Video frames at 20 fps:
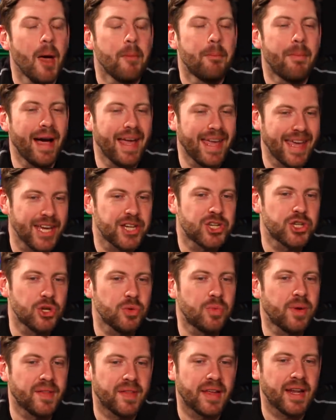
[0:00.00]
My
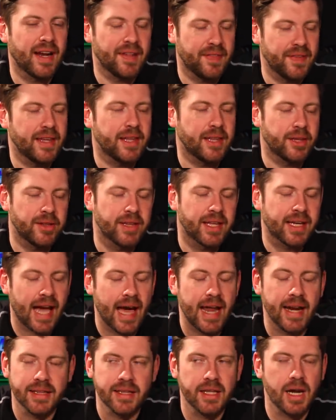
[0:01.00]
issue with it, I think the, the
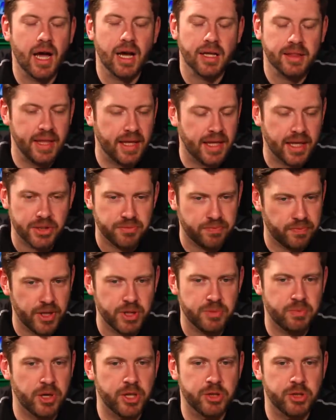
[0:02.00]
character arc thing is is,